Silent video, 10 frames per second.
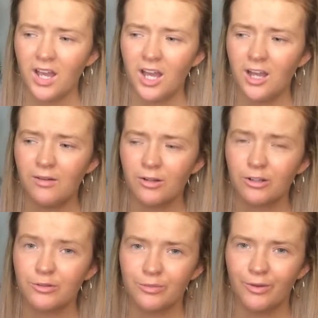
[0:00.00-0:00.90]
um, on
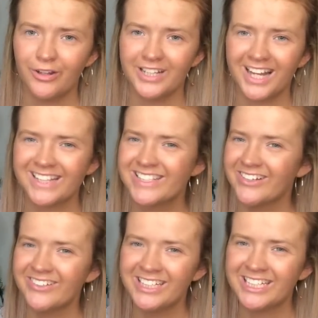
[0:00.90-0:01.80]
Christmas morning, I
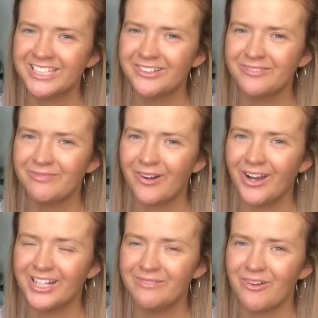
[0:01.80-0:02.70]
told you you shouldn't have
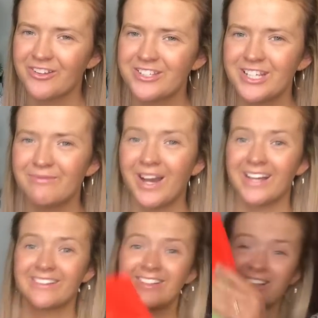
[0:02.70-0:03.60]
bought any more tea
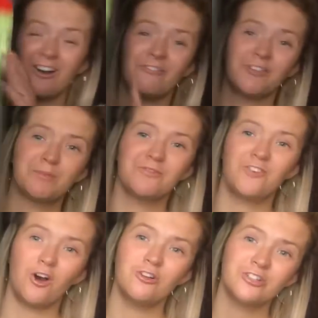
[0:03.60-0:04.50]
bags because I got flipping
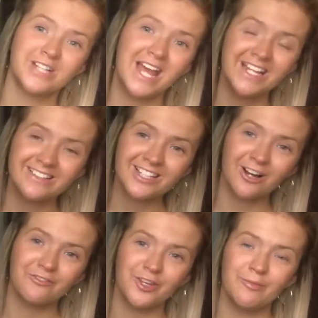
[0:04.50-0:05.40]
480
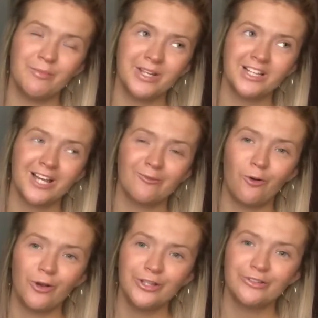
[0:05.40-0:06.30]
of them. I mean, like,
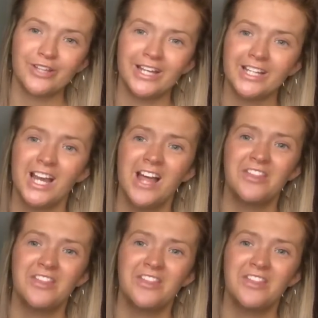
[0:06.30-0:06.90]
what are you saying?